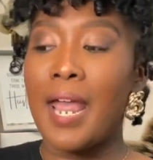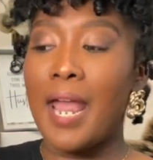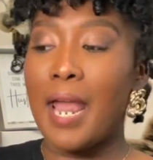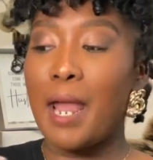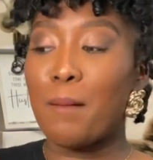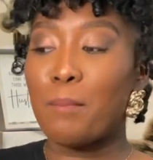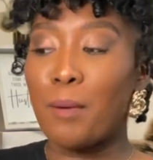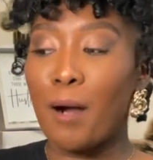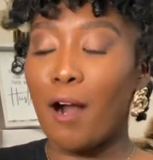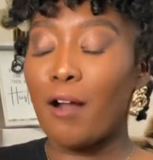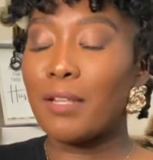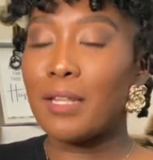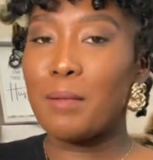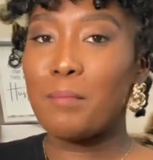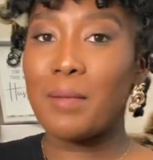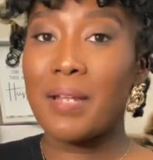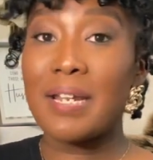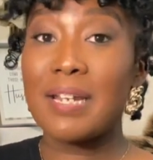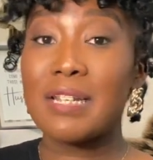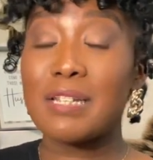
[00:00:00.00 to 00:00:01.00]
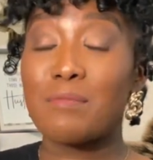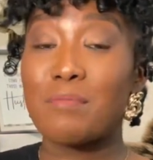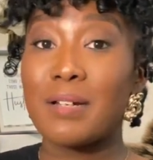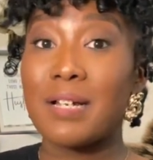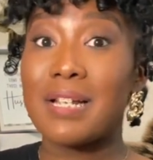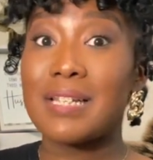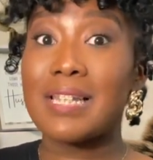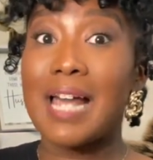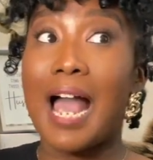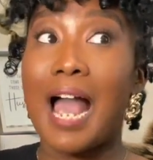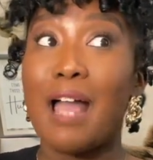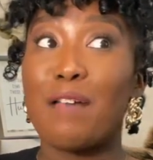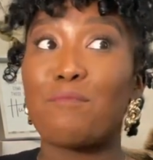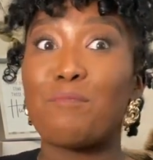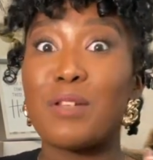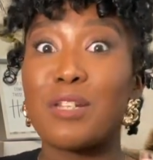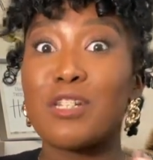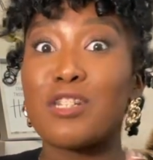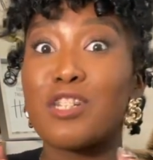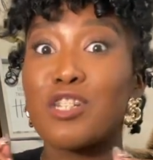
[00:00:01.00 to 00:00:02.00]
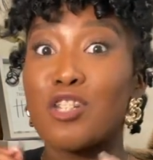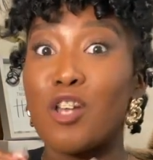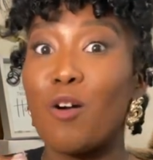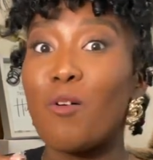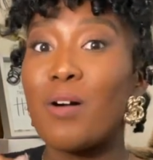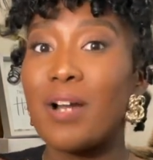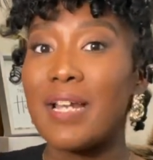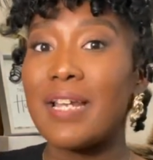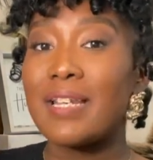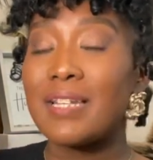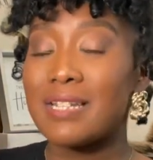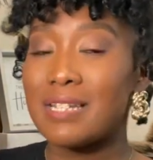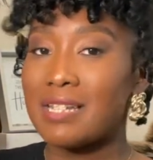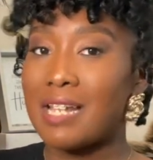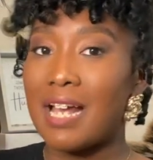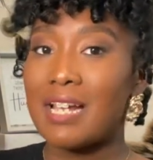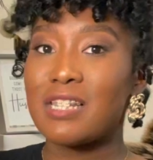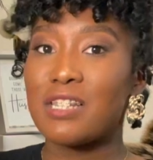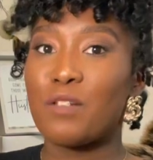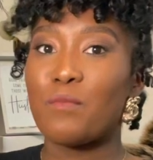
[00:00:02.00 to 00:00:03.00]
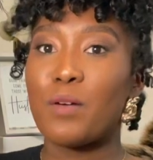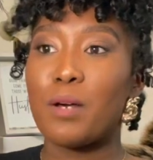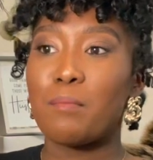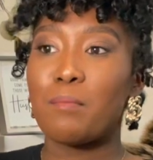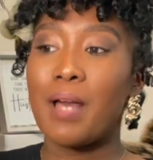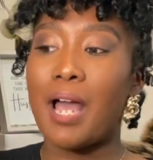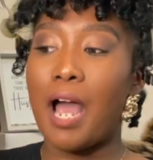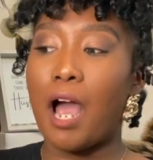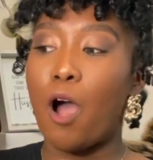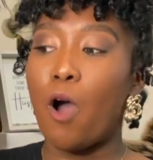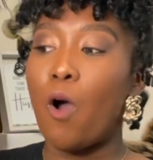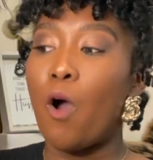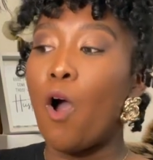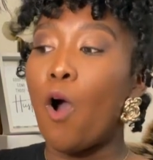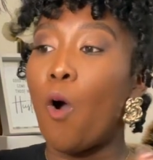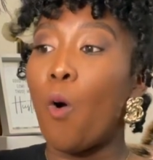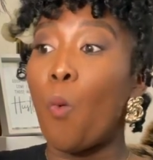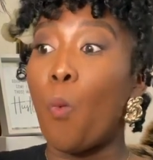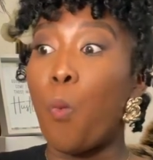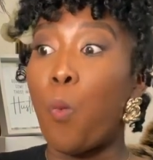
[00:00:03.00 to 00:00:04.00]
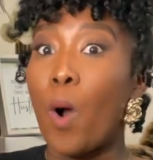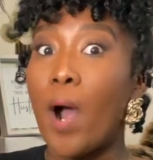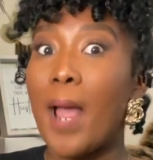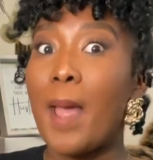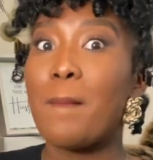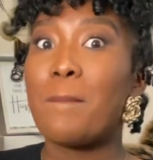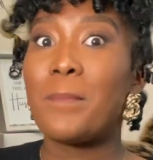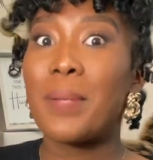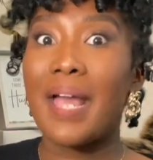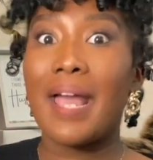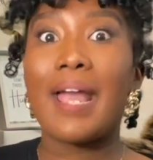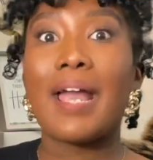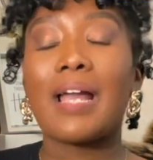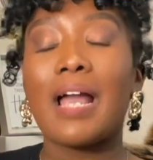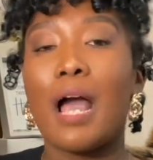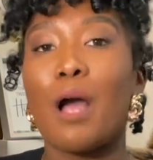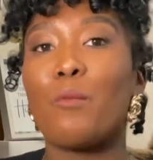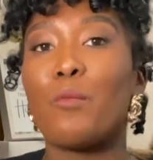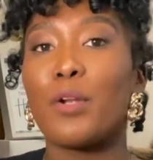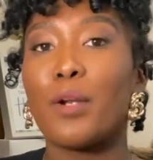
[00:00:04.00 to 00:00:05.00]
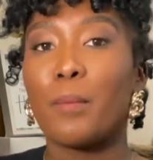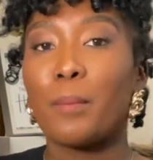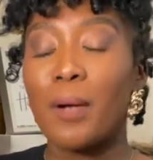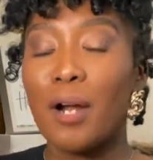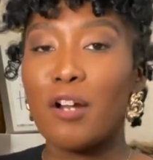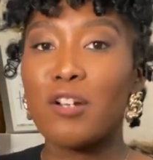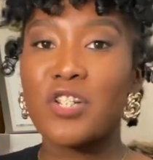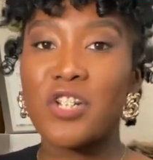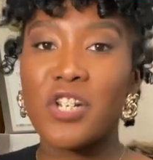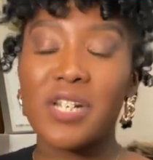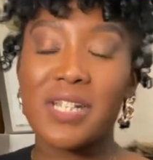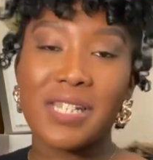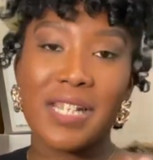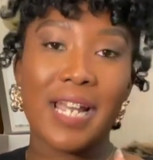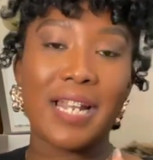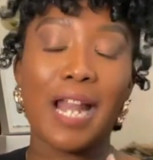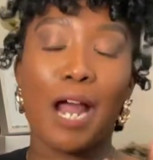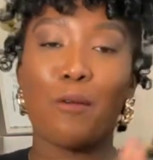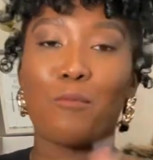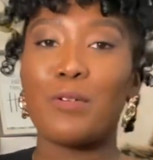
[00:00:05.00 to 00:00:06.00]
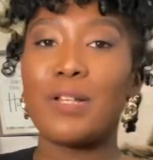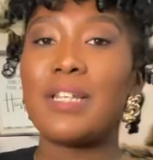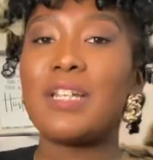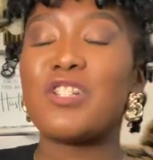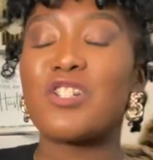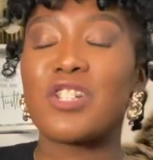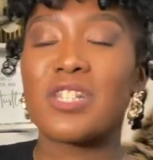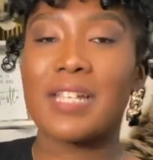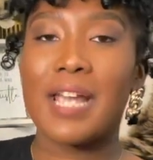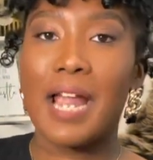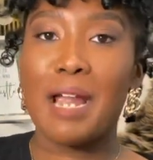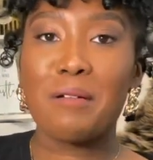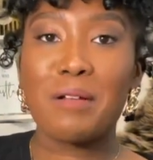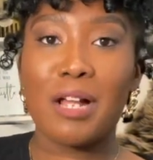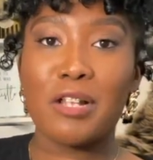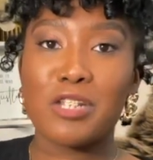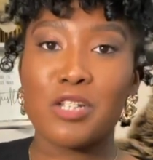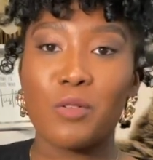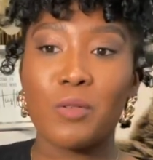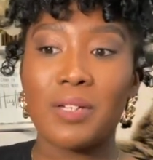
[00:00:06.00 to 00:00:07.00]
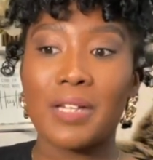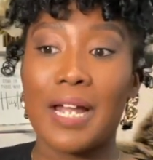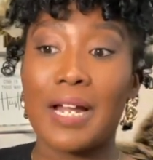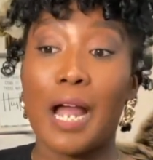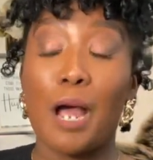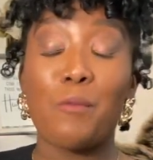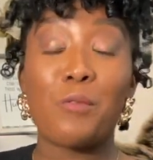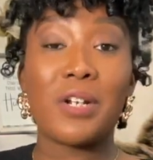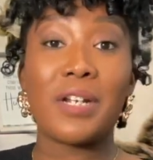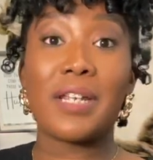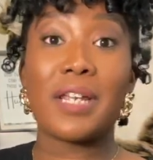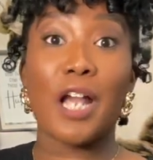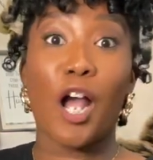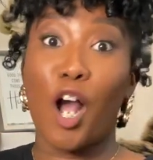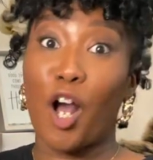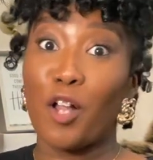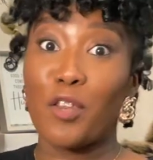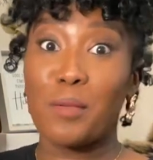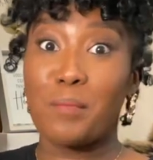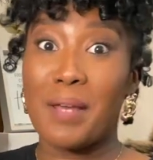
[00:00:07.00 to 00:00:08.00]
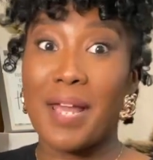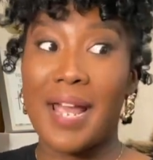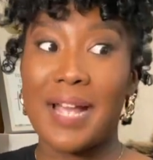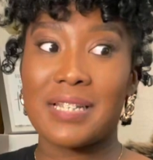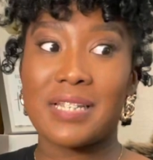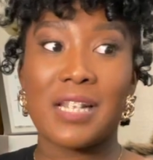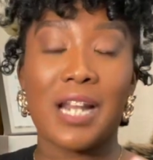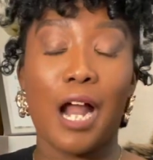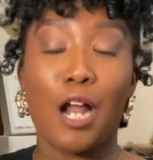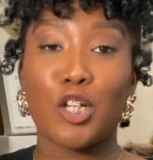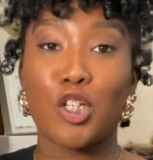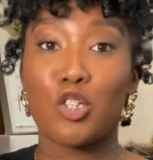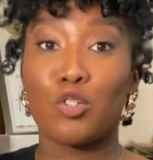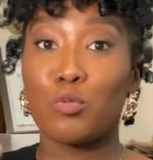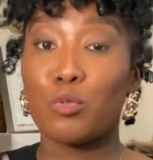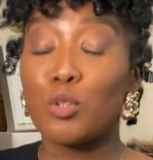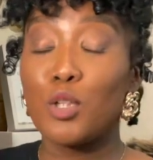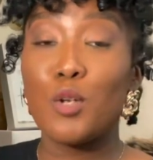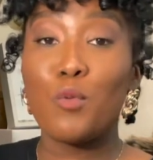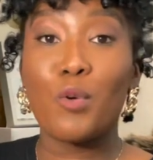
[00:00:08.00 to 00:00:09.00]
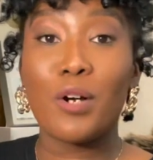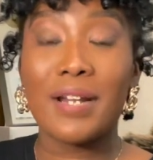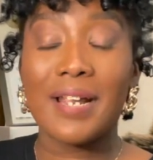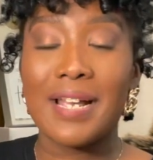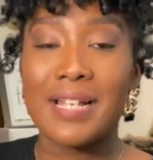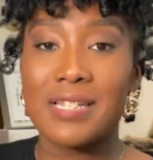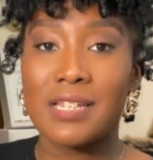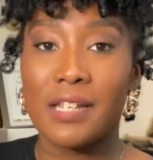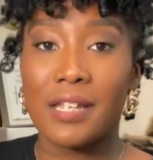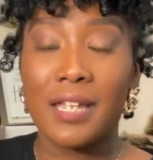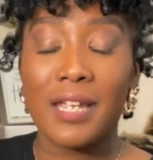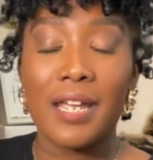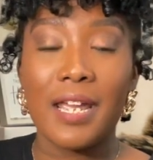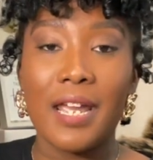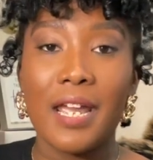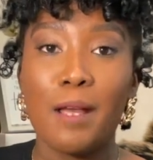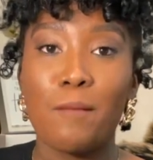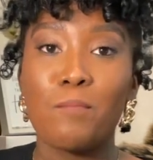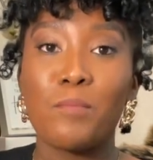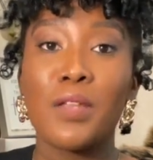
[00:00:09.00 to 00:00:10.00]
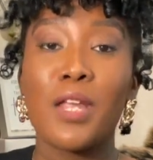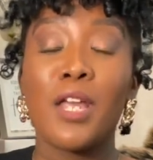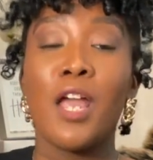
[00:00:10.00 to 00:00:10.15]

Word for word: And partly being is because I've been so indecisive about what bag I want to purchase, and I really just came down to it like I want to get all the bags that I truly wanted as a kid.